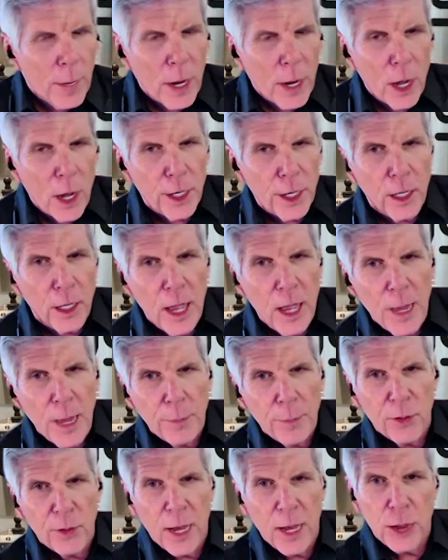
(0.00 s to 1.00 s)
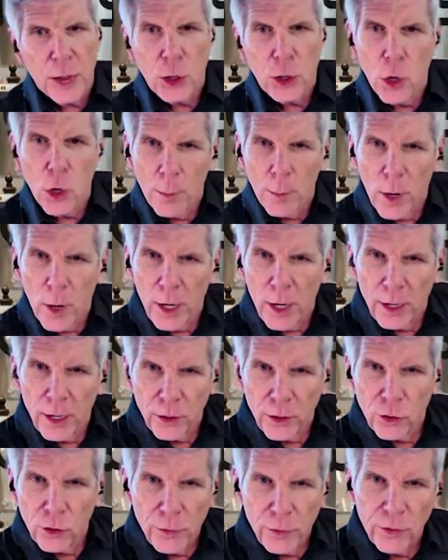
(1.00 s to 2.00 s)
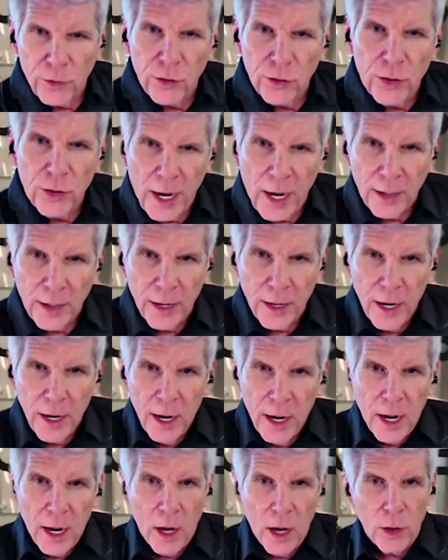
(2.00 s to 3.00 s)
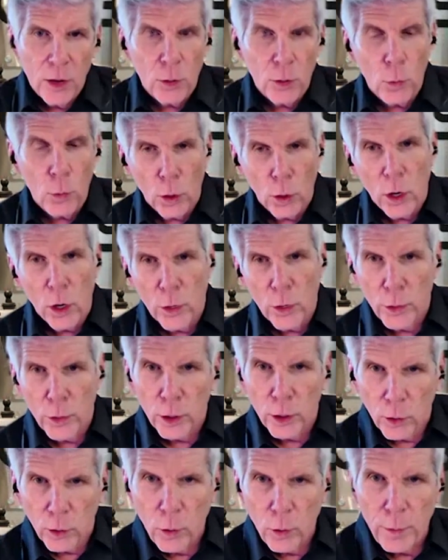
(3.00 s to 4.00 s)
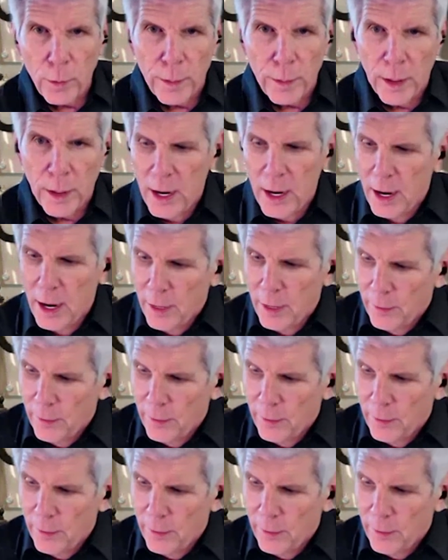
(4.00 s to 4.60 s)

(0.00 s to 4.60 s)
but how do you collapse that job readiness on the site to work on real equipment?